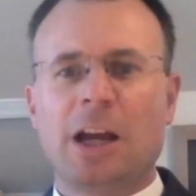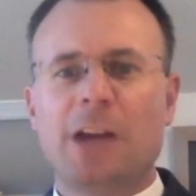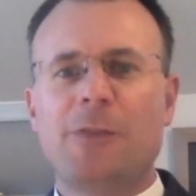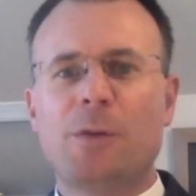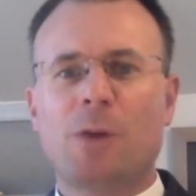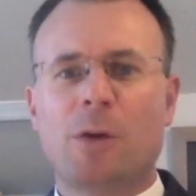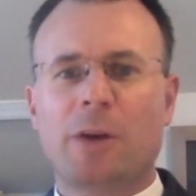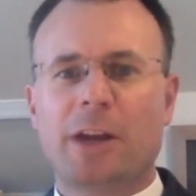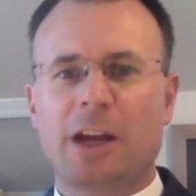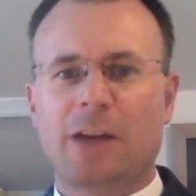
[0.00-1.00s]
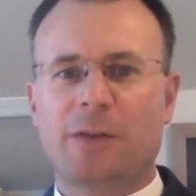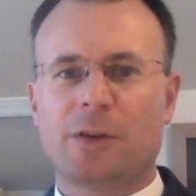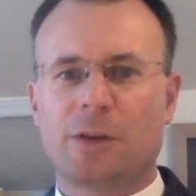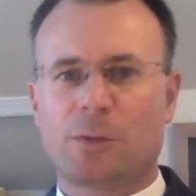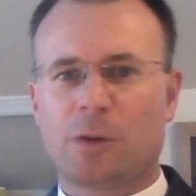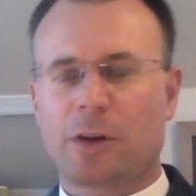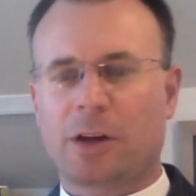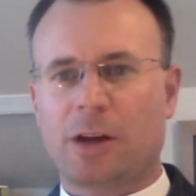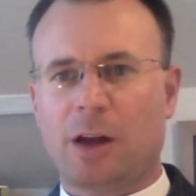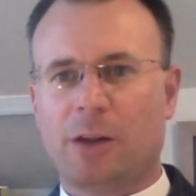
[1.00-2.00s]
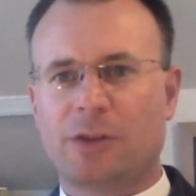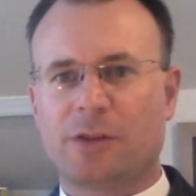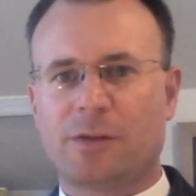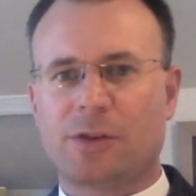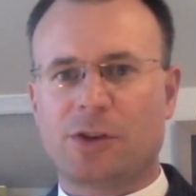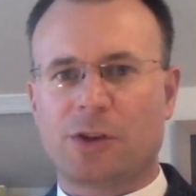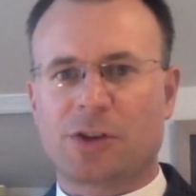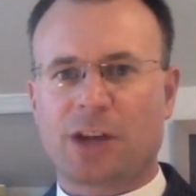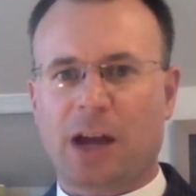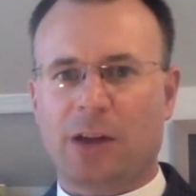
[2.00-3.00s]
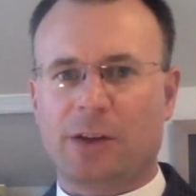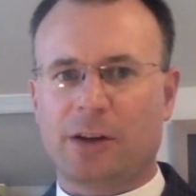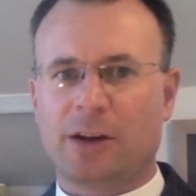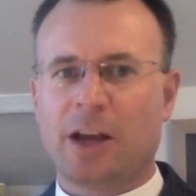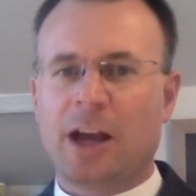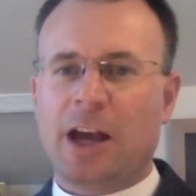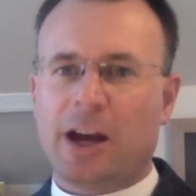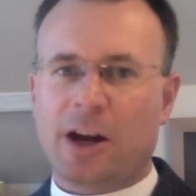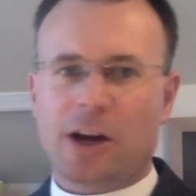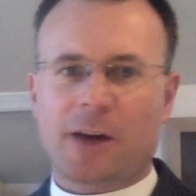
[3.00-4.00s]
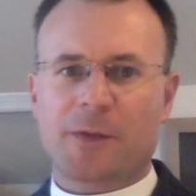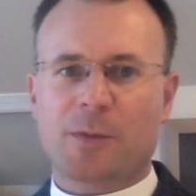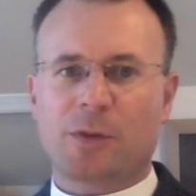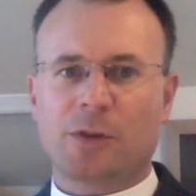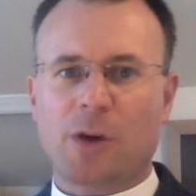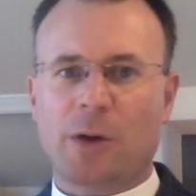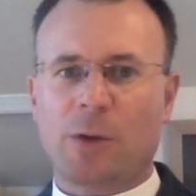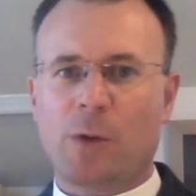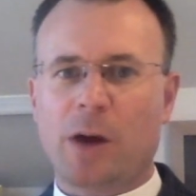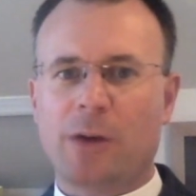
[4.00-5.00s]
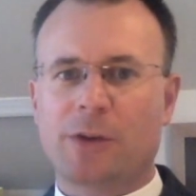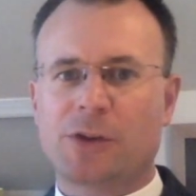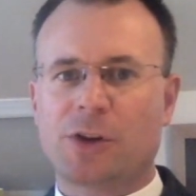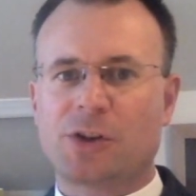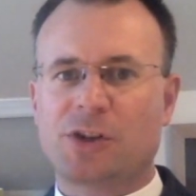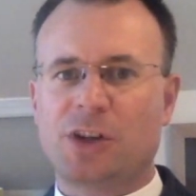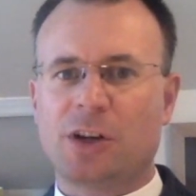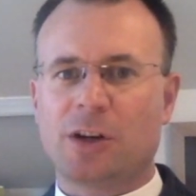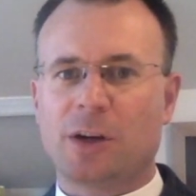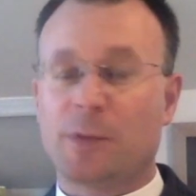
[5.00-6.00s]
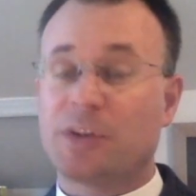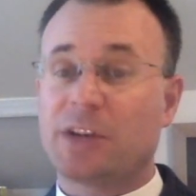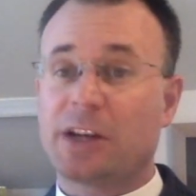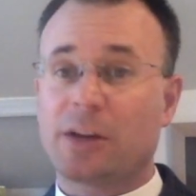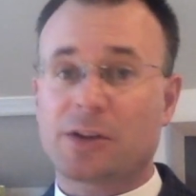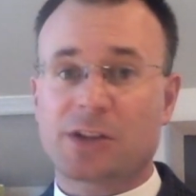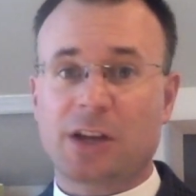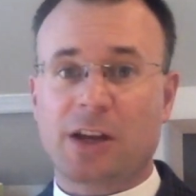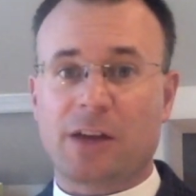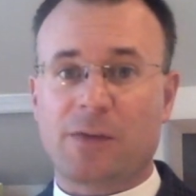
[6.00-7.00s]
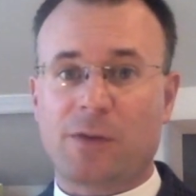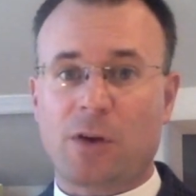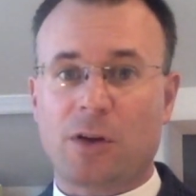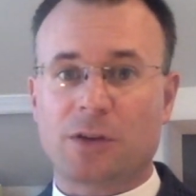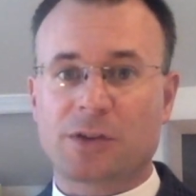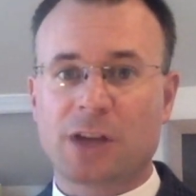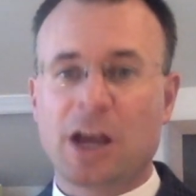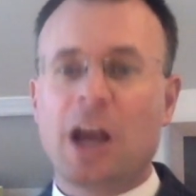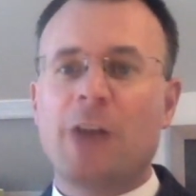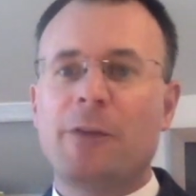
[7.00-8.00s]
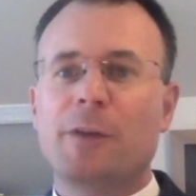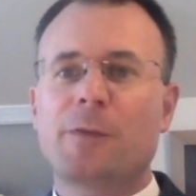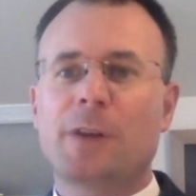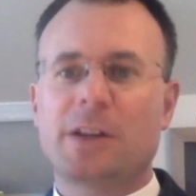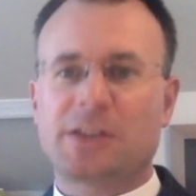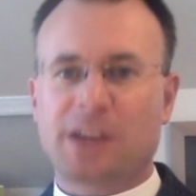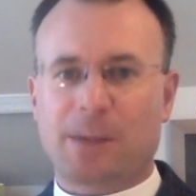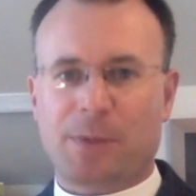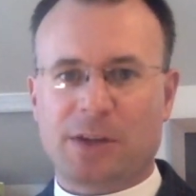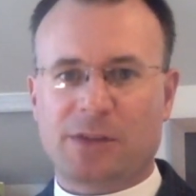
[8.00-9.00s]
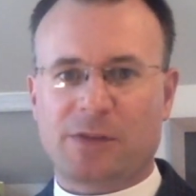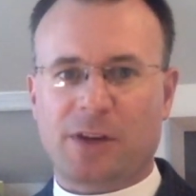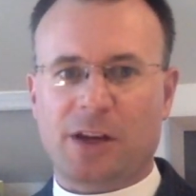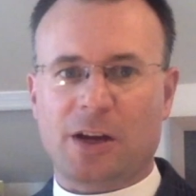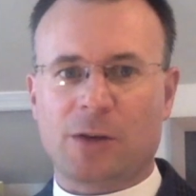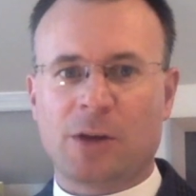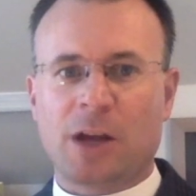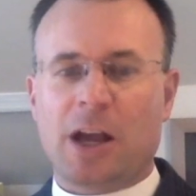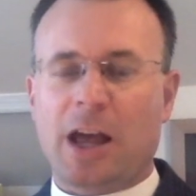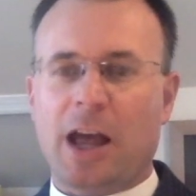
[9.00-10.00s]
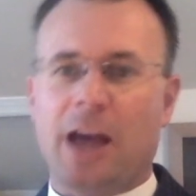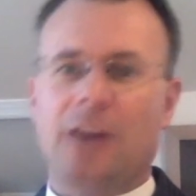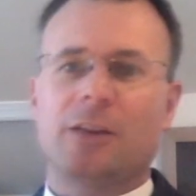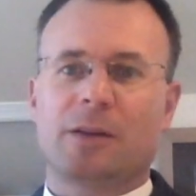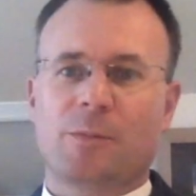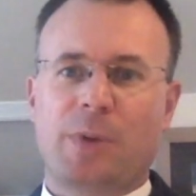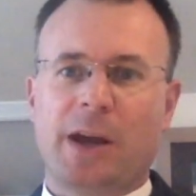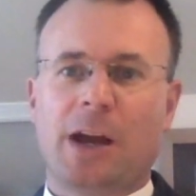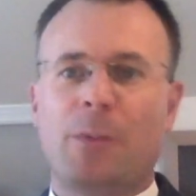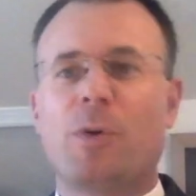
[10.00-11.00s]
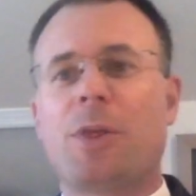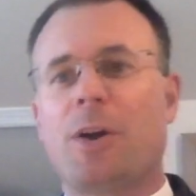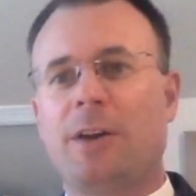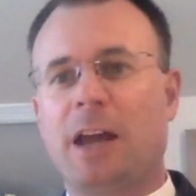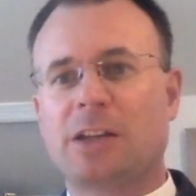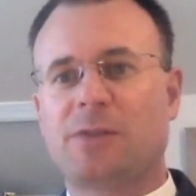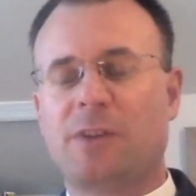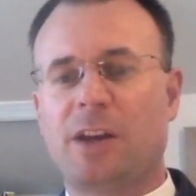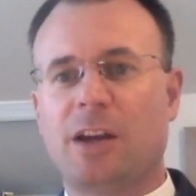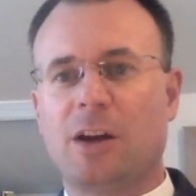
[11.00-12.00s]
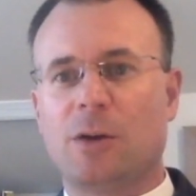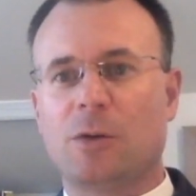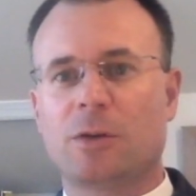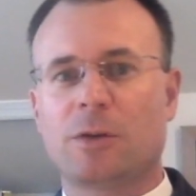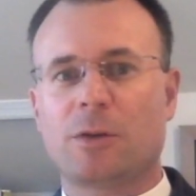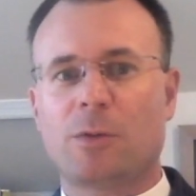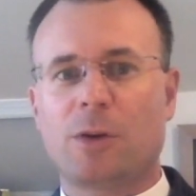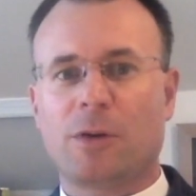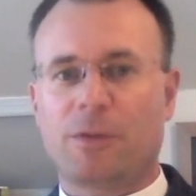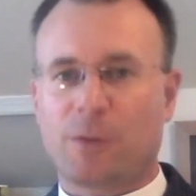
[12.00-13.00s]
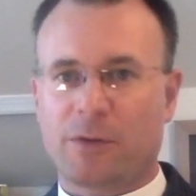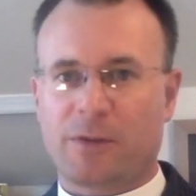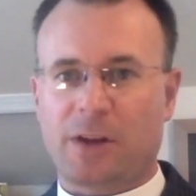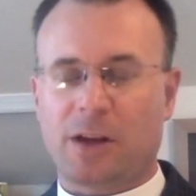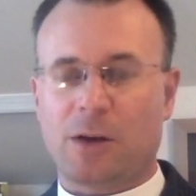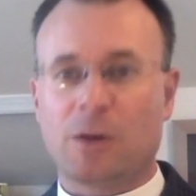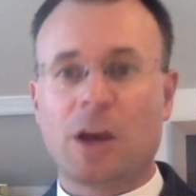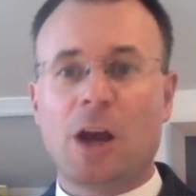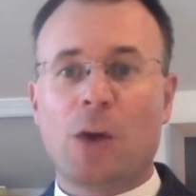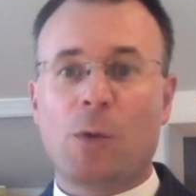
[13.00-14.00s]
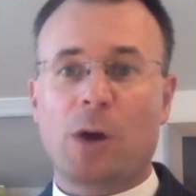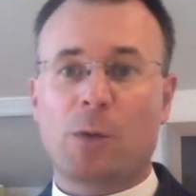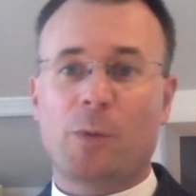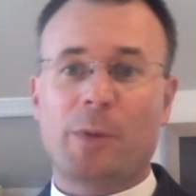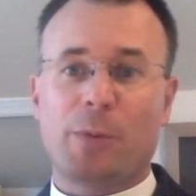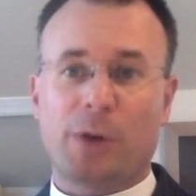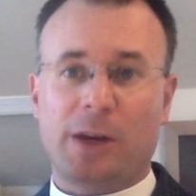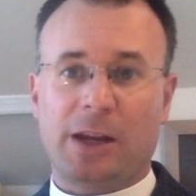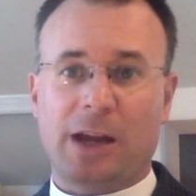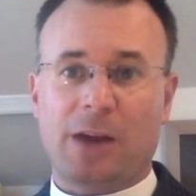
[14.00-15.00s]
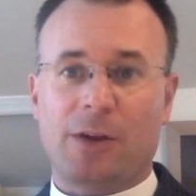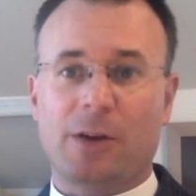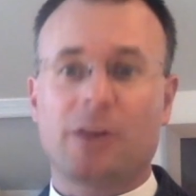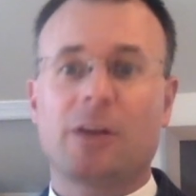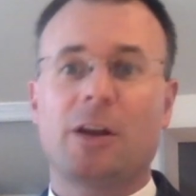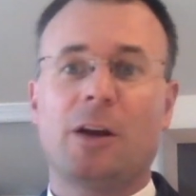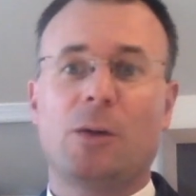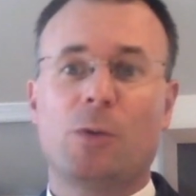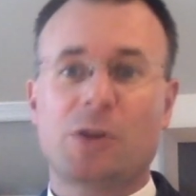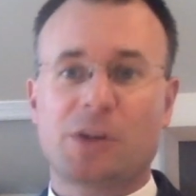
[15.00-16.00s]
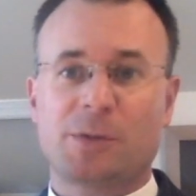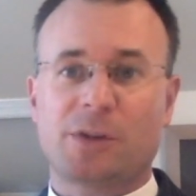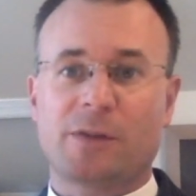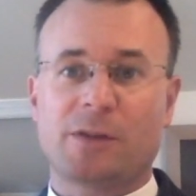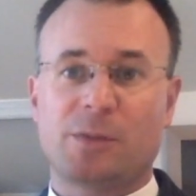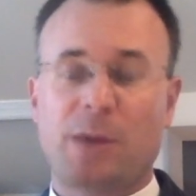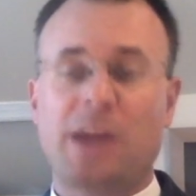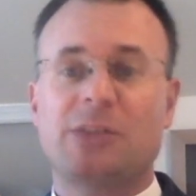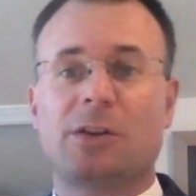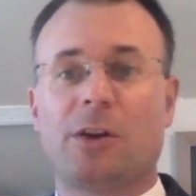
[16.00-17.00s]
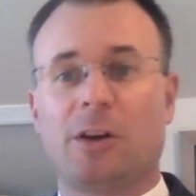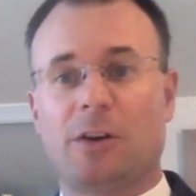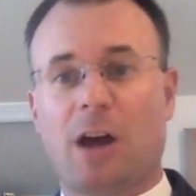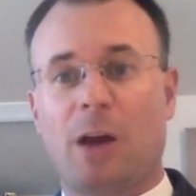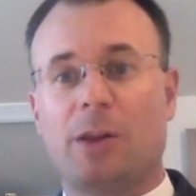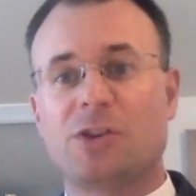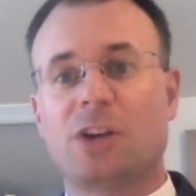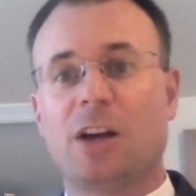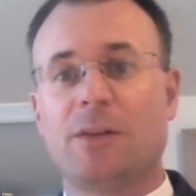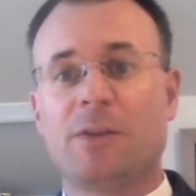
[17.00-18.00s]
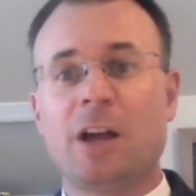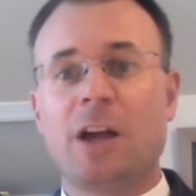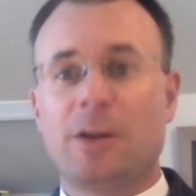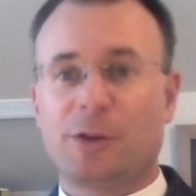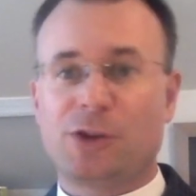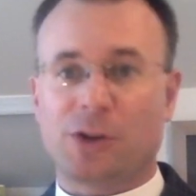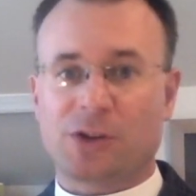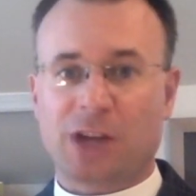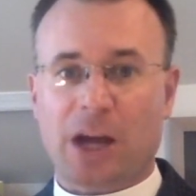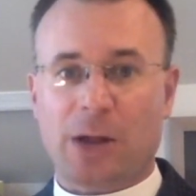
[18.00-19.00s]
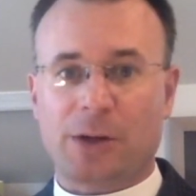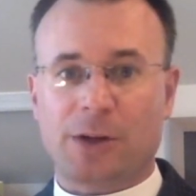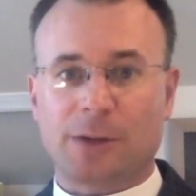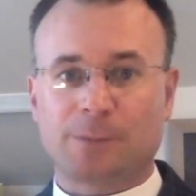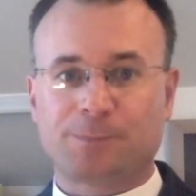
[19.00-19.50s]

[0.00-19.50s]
If you already have a good working knowledge of the church calendar and are comfortable knowing where in the church year a particular Sunday falls, feel free to skip this video and pick up with our next video, the 104 video, where we'll be putting together a worship service based on our knowledge of the church calendar.